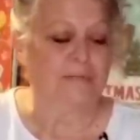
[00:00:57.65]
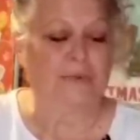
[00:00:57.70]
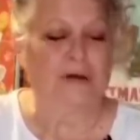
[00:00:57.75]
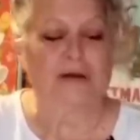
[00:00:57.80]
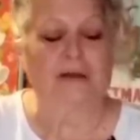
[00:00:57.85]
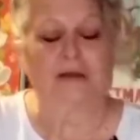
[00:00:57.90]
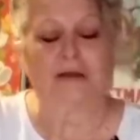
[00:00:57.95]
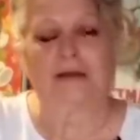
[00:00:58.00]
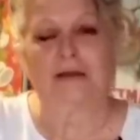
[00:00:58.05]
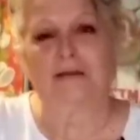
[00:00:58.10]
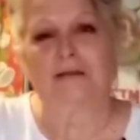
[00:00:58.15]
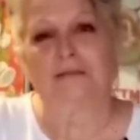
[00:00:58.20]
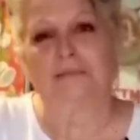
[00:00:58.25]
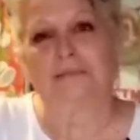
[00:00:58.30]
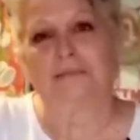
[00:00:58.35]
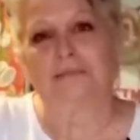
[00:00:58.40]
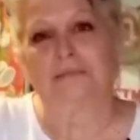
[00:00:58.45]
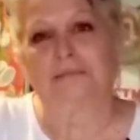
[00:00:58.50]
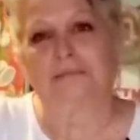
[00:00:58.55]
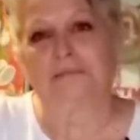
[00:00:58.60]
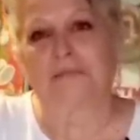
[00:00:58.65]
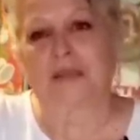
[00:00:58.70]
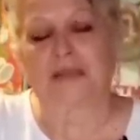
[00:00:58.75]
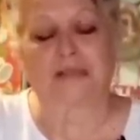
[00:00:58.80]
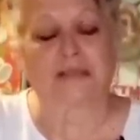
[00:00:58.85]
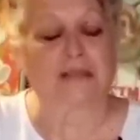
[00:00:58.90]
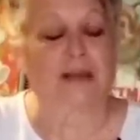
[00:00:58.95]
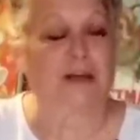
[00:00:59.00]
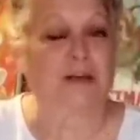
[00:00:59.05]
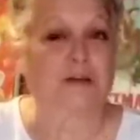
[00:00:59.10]
But uh,
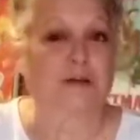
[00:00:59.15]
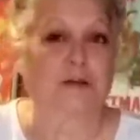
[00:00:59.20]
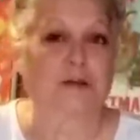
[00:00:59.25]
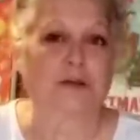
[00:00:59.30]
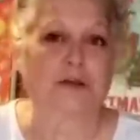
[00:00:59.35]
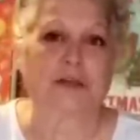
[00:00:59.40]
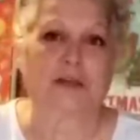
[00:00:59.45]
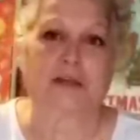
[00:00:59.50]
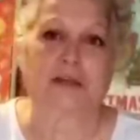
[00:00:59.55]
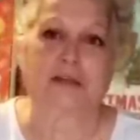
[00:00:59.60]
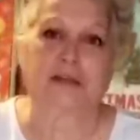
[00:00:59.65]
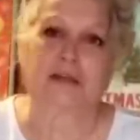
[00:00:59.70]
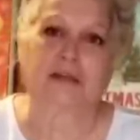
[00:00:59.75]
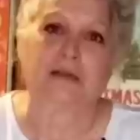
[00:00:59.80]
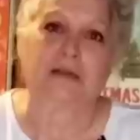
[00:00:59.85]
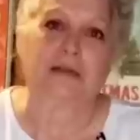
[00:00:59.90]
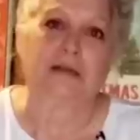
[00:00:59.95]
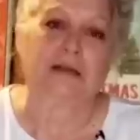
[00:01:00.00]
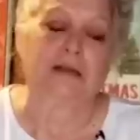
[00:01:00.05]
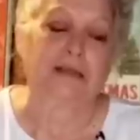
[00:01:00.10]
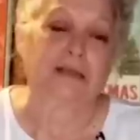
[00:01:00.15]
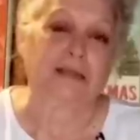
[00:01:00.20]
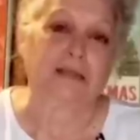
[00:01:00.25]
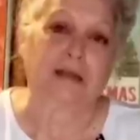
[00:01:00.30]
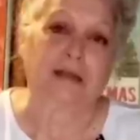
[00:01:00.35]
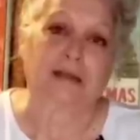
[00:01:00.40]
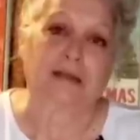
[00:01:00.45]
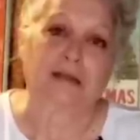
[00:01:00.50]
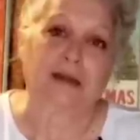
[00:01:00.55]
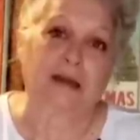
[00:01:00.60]
it's not a cookie, and
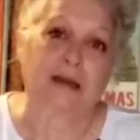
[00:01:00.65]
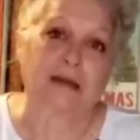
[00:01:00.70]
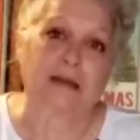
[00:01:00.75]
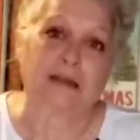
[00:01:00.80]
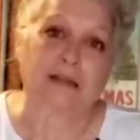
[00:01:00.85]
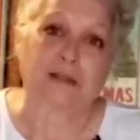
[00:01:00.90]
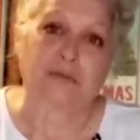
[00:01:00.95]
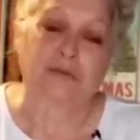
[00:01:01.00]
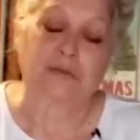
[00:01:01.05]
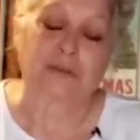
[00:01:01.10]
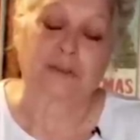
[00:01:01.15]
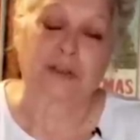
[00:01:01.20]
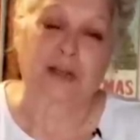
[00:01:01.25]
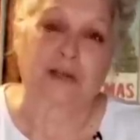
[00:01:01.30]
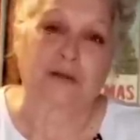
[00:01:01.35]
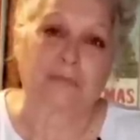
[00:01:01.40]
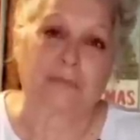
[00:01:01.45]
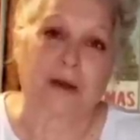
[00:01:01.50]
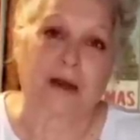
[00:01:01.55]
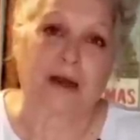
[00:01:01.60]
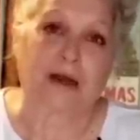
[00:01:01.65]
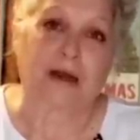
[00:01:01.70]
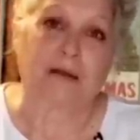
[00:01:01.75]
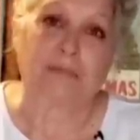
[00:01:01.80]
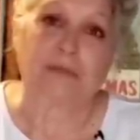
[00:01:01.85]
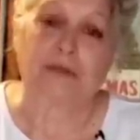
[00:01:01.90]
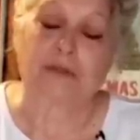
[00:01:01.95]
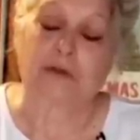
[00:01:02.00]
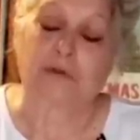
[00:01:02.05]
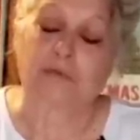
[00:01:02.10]
it's not a cake, and it's really not a
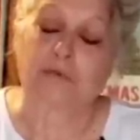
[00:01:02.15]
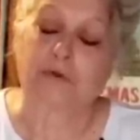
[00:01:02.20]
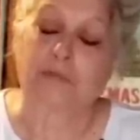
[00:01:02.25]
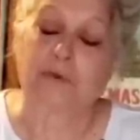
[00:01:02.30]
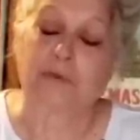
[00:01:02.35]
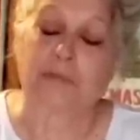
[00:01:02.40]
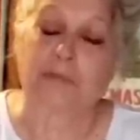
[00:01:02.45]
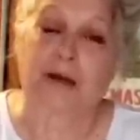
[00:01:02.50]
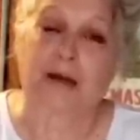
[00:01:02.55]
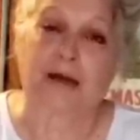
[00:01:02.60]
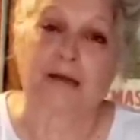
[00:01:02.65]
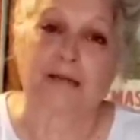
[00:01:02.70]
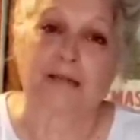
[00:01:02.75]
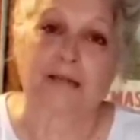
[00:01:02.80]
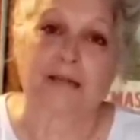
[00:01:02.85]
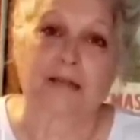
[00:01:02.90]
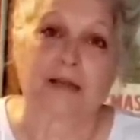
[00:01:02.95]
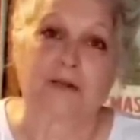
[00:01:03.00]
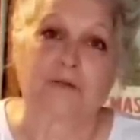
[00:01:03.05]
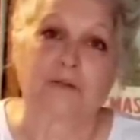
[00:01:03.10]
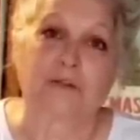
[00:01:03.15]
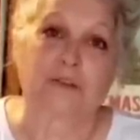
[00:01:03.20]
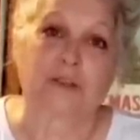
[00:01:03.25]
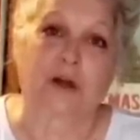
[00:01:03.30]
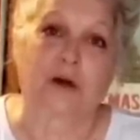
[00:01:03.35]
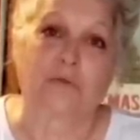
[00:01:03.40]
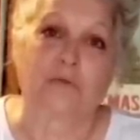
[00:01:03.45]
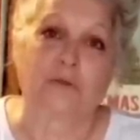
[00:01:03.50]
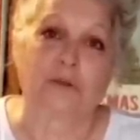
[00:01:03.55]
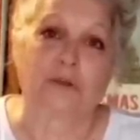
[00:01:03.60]
pie, but they're whoopie pies, and they're
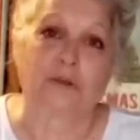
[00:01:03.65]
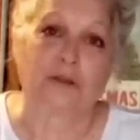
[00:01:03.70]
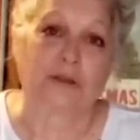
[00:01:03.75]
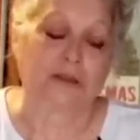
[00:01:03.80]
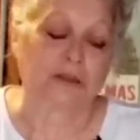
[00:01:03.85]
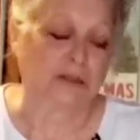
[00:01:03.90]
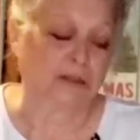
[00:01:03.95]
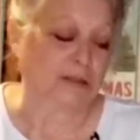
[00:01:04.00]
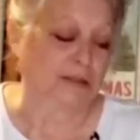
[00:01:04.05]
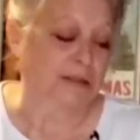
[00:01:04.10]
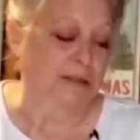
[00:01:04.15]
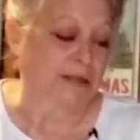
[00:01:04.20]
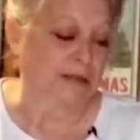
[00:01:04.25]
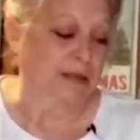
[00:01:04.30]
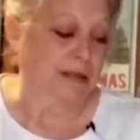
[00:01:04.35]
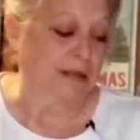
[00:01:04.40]
so good.